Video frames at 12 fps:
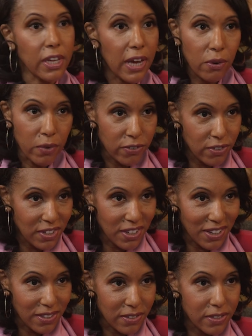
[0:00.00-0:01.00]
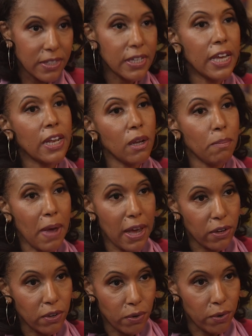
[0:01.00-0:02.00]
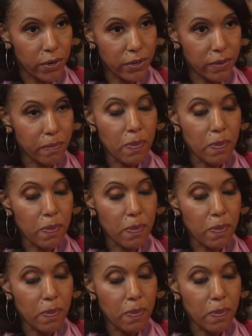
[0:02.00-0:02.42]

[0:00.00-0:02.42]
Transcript: he got arrested again, ended up back in court.